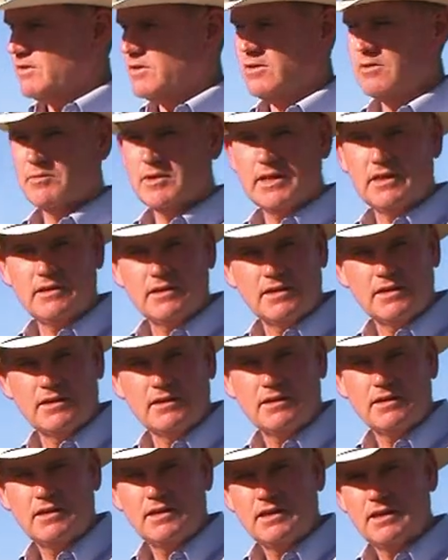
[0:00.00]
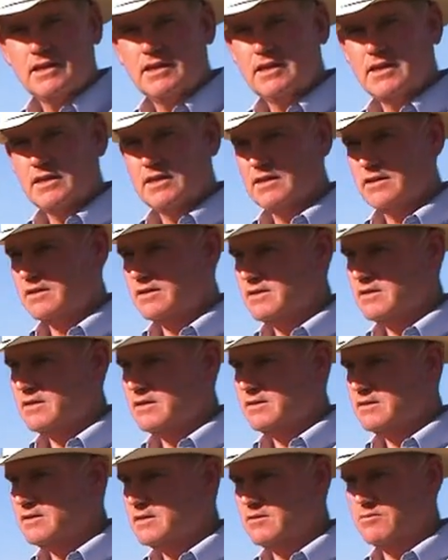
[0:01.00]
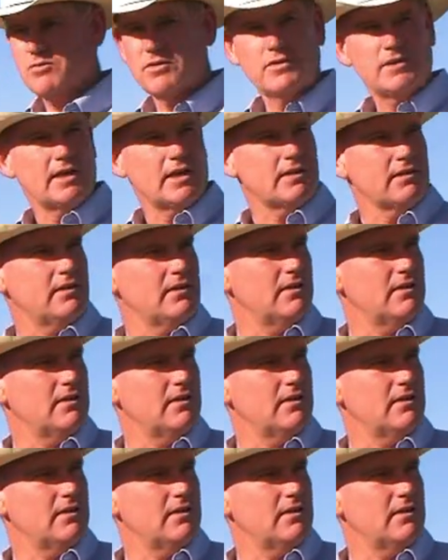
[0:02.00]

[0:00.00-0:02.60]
farming, and you know, protect